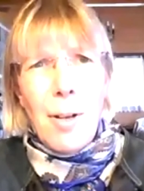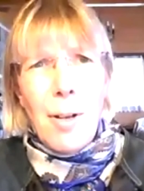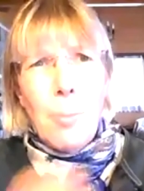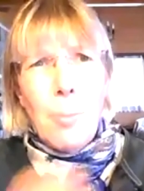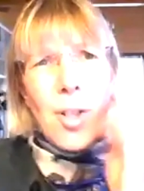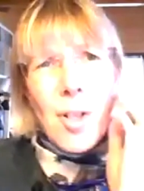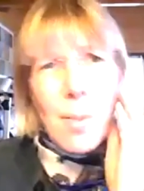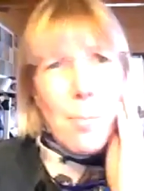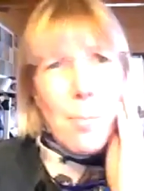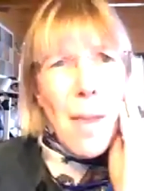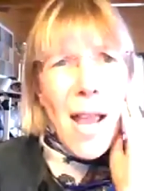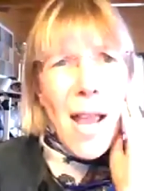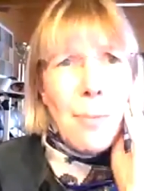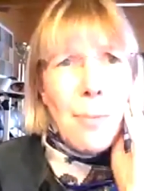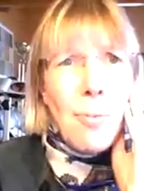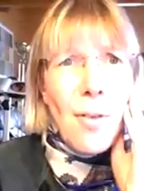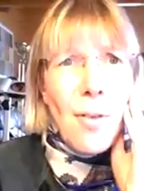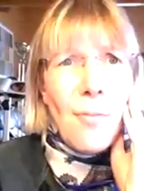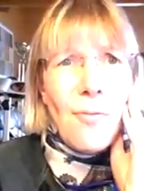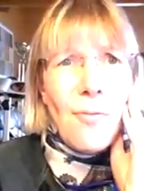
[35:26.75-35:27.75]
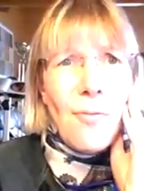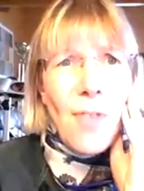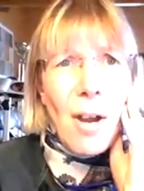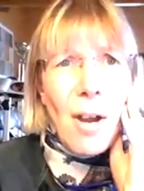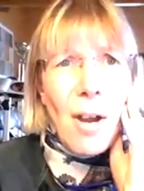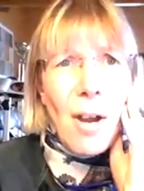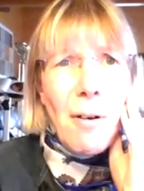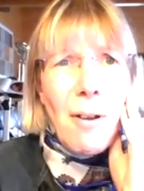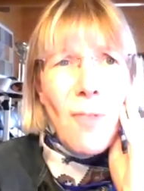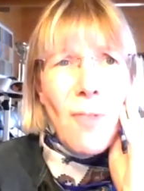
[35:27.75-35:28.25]
It was just made with a
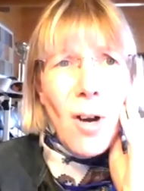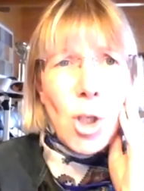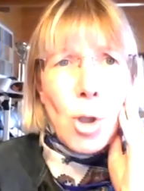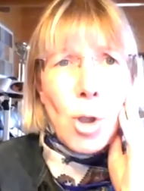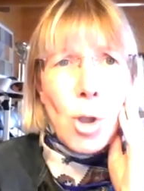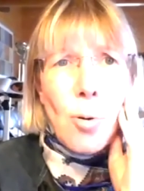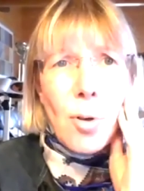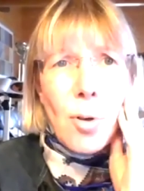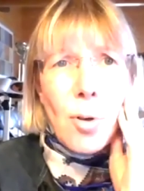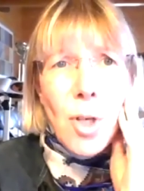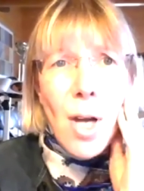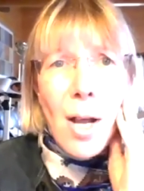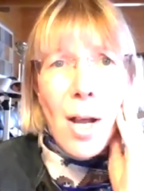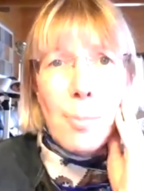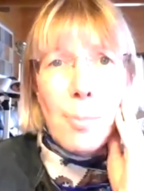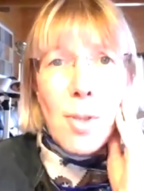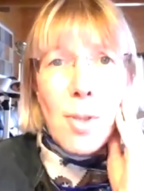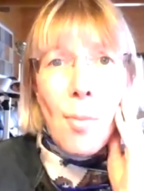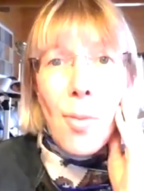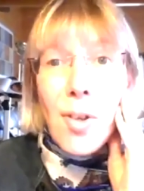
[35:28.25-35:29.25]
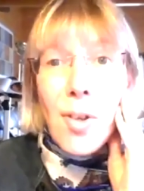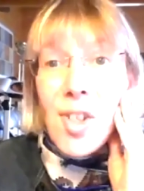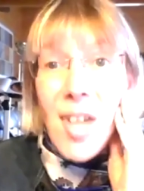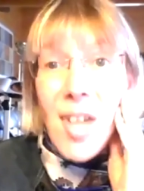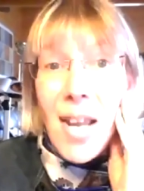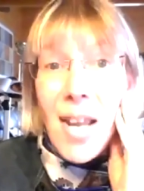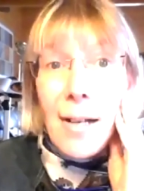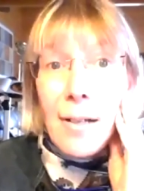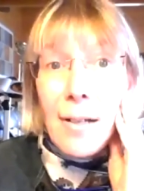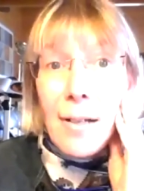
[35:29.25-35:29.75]
very, very short times on the
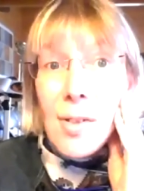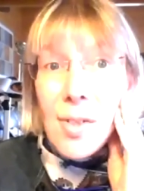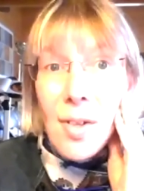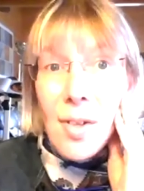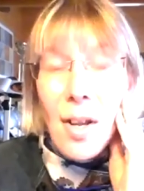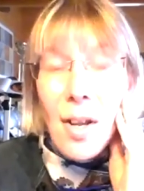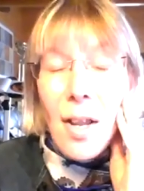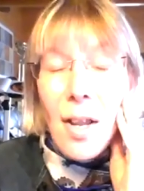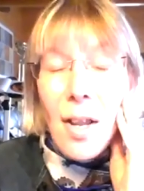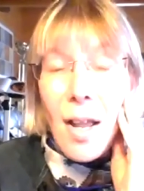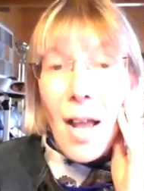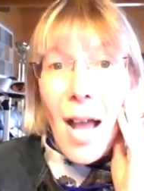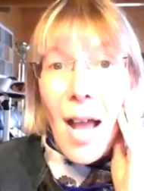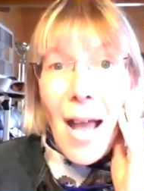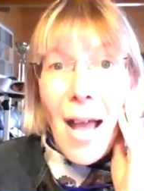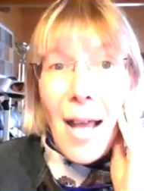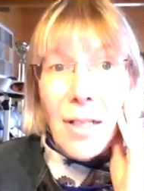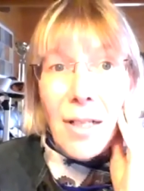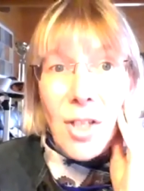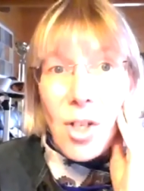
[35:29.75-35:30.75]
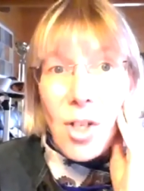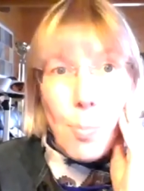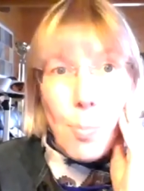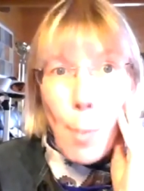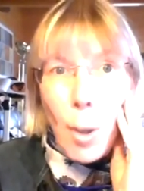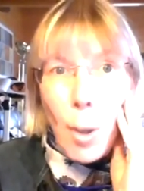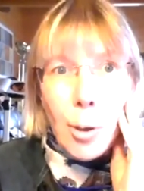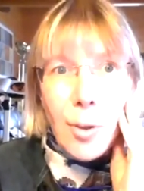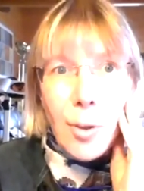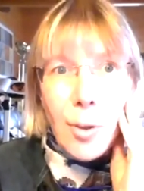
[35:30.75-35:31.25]
skins and just
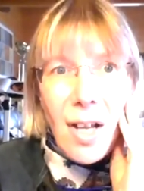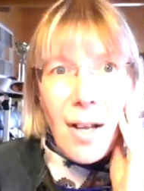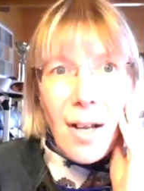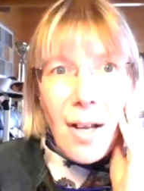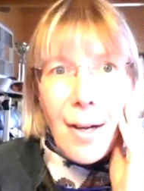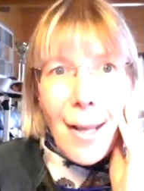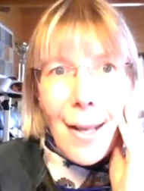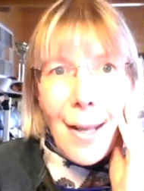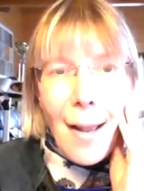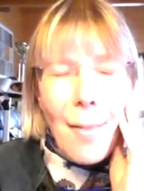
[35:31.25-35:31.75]
bottled early.